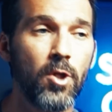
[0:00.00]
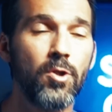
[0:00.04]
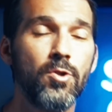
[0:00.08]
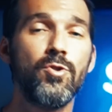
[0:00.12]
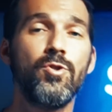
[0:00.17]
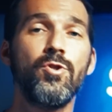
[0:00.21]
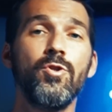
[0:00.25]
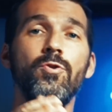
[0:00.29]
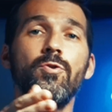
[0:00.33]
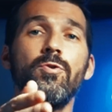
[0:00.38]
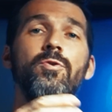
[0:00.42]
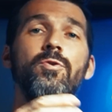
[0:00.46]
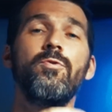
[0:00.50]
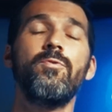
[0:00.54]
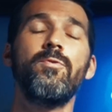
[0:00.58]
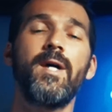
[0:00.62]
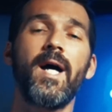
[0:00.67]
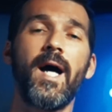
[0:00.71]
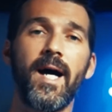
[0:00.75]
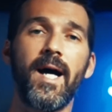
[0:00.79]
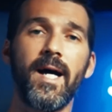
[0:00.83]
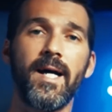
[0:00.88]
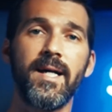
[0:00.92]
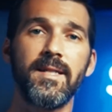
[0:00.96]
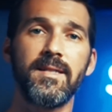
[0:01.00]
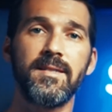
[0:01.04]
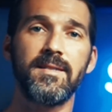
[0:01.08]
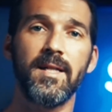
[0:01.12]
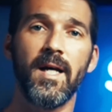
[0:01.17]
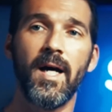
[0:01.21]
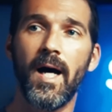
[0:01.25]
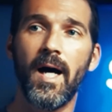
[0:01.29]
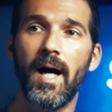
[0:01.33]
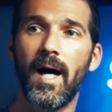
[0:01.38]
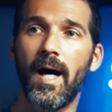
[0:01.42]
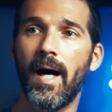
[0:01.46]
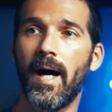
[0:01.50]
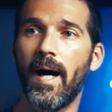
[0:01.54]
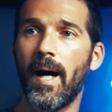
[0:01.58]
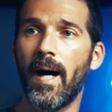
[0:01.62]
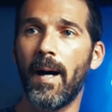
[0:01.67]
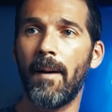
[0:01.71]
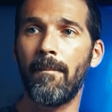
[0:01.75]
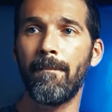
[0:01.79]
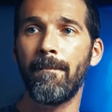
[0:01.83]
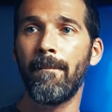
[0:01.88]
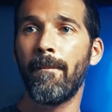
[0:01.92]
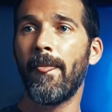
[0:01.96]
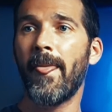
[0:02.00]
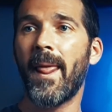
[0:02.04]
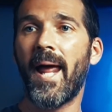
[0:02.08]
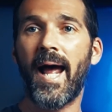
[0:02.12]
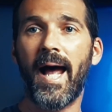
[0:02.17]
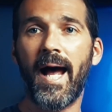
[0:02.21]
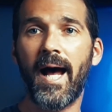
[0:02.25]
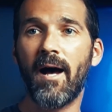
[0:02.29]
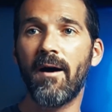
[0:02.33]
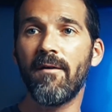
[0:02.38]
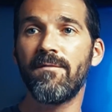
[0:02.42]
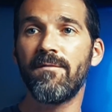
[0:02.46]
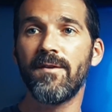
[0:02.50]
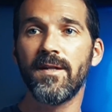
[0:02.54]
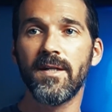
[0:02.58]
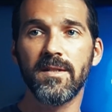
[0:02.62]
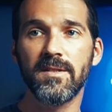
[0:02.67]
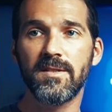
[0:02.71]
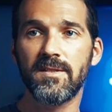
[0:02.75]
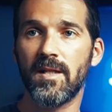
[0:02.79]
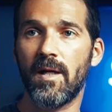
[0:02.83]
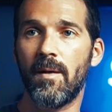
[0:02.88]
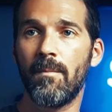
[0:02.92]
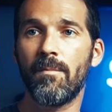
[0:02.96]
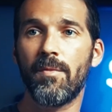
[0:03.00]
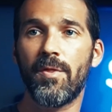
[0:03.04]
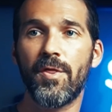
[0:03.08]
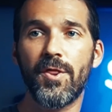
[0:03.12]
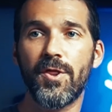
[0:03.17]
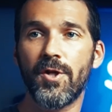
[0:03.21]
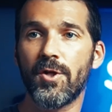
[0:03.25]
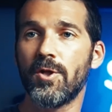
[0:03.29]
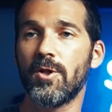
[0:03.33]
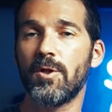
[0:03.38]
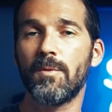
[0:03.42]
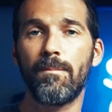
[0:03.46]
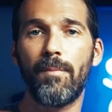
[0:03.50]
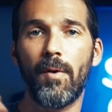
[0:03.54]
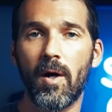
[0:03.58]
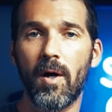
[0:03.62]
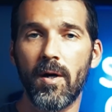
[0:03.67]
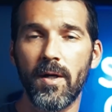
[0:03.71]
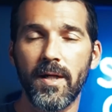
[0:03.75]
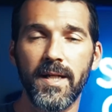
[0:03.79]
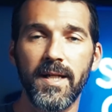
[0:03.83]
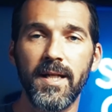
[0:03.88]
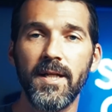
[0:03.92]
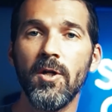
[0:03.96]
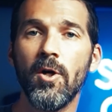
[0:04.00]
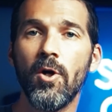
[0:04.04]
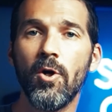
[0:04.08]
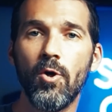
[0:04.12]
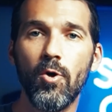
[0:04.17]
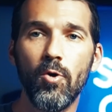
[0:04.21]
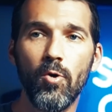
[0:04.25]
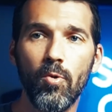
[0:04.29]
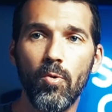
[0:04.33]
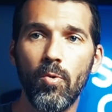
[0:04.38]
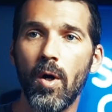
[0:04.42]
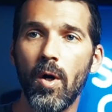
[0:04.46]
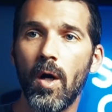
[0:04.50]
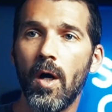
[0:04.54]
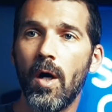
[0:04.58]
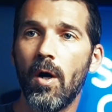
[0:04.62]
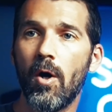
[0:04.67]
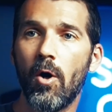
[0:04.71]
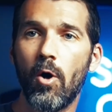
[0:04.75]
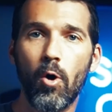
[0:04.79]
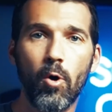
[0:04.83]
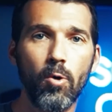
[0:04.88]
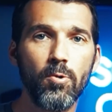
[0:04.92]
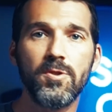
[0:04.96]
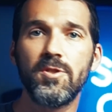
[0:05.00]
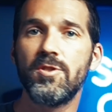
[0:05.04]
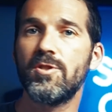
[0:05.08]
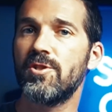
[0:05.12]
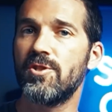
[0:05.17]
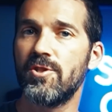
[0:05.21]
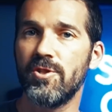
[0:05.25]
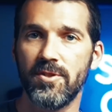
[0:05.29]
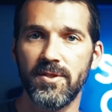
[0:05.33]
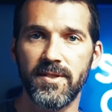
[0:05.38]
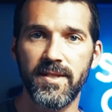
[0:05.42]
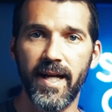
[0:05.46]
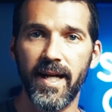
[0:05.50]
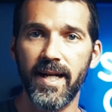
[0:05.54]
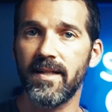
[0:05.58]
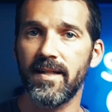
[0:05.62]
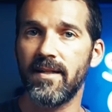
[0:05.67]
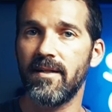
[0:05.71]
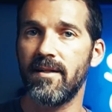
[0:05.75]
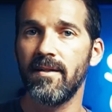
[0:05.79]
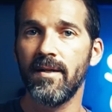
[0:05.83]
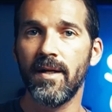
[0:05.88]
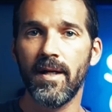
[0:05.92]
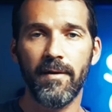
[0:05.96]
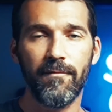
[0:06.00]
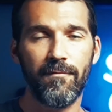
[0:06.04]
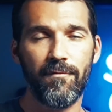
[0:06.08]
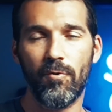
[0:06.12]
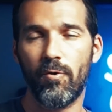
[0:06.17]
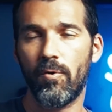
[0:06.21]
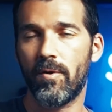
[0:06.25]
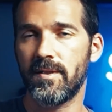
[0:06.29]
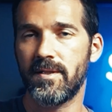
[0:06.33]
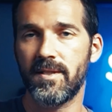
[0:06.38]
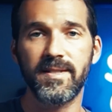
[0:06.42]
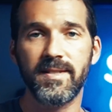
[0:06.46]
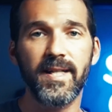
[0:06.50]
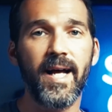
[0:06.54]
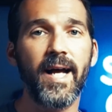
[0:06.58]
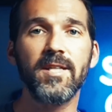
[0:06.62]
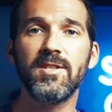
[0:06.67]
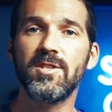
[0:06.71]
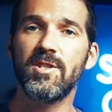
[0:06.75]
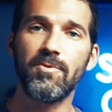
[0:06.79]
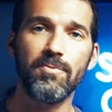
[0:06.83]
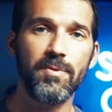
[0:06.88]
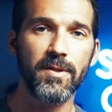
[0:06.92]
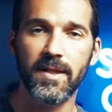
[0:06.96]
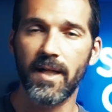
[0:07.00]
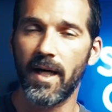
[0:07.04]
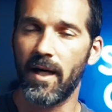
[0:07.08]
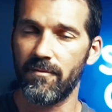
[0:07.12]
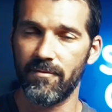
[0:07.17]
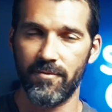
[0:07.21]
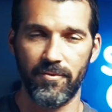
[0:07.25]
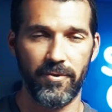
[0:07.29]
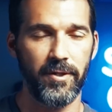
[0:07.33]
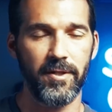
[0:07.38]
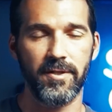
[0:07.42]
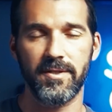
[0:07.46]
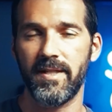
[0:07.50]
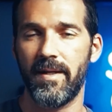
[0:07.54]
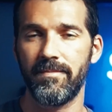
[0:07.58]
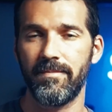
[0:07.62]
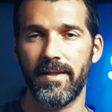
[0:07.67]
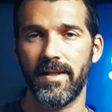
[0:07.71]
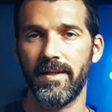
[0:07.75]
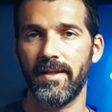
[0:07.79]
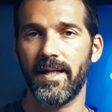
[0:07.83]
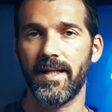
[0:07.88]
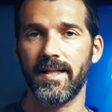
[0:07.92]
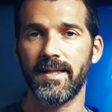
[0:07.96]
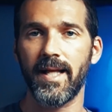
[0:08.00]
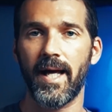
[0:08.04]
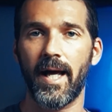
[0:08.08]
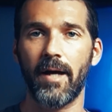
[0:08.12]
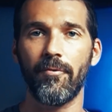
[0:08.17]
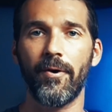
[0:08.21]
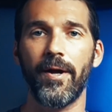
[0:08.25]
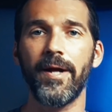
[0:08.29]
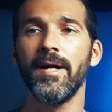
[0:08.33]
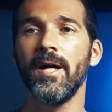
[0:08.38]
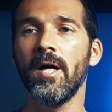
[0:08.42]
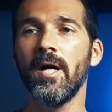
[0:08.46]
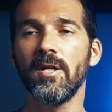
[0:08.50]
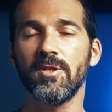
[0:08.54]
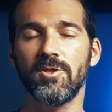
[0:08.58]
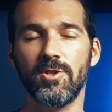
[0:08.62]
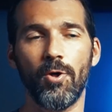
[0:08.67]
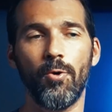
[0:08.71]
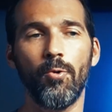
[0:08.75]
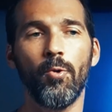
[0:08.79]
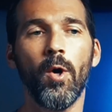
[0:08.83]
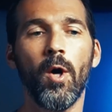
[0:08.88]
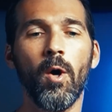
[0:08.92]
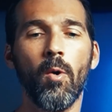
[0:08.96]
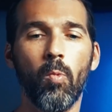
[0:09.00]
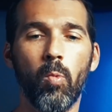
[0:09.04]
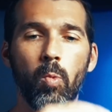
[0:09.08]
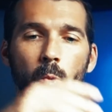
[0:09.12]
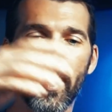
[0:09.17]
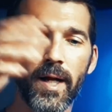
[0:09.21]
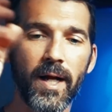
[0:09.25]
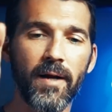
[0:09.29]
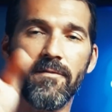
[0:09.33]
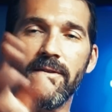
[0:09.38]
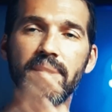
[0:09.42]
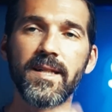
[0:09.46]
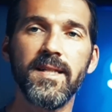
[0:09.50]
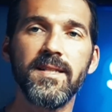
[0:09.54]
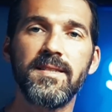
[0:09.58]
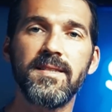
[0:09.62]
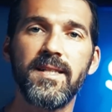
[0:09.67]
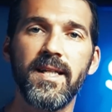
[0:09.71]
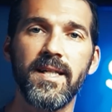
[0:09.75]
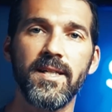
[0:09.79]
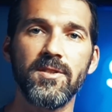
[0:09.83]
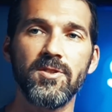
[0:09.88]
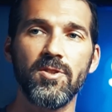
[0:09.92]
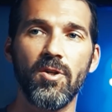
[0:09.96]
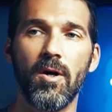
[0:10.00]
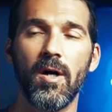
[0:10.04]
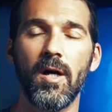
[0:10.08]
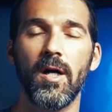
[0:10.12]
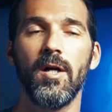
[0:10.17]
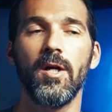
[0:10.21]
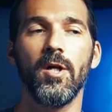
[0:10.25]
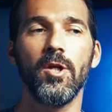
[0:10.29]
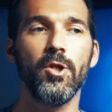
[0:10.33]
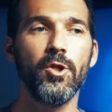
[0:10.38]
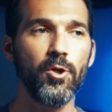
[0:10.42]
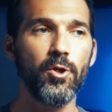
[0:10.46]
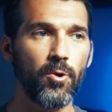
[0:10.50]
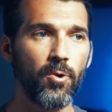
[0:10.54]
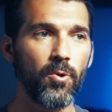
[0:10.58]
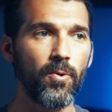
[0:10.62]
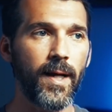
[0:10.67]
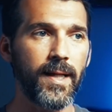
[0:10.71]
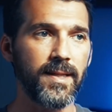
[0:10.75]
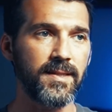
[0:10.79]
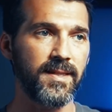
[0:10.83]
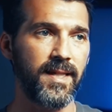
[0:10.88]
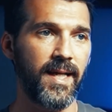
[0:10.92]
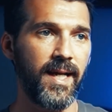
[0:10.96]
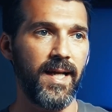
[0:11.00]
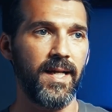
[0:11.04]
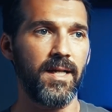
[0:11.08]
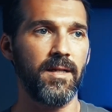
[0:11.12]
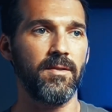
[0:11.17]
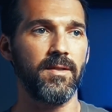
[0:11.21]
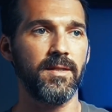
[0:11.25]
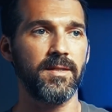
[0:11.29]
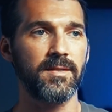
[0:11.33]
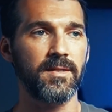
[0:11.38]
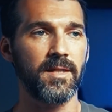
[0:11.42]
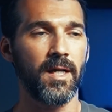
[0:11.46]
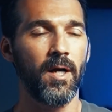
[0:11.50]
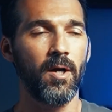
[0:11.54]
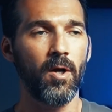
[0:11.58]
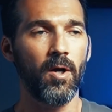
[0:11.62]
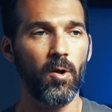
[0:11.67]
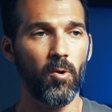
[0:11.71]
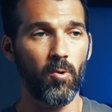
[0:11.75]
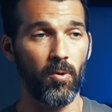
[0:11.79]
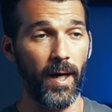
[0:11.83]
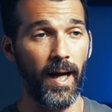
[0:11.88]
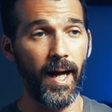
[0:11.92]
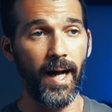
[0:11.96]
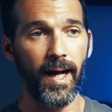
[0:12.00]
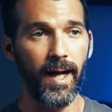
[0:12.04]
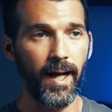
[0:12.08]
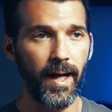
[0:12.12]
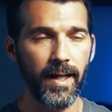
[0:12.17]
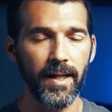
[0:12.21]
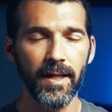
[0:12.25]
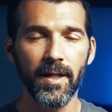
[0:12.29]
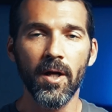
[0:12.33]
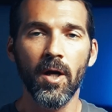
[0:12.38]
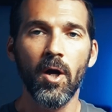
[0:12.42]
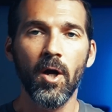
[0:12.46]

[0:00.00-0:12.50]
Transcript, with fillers: Do you guys um, have some third party who hosts your data for disaster recovery or something like that, right? So whatever these things are, you as an analyst or I